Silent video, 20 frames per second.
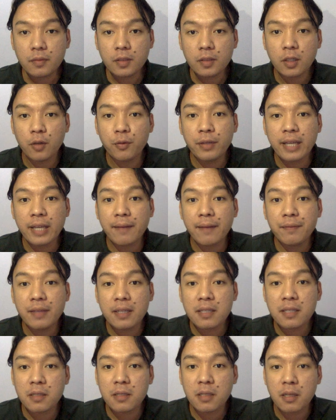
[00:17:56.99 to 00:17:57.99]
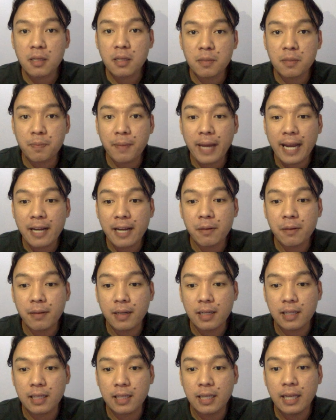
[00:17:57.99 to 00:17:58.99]
we have this
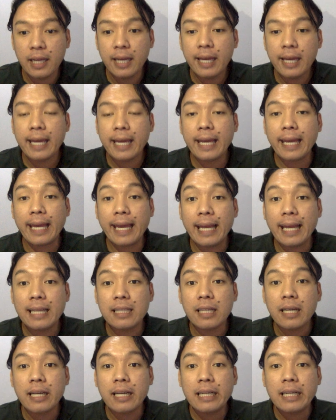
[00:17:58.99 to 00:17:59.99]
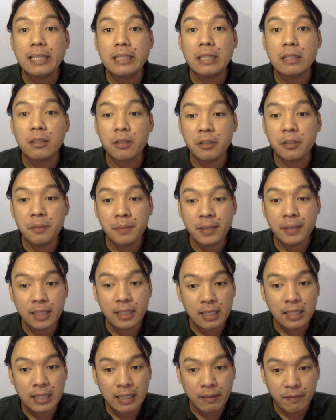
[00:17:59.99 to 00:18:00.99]
spiral and determinate
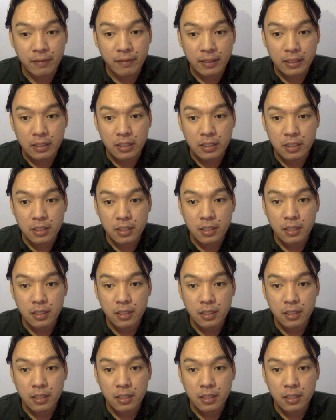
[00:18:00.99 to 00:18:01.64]
cleavage.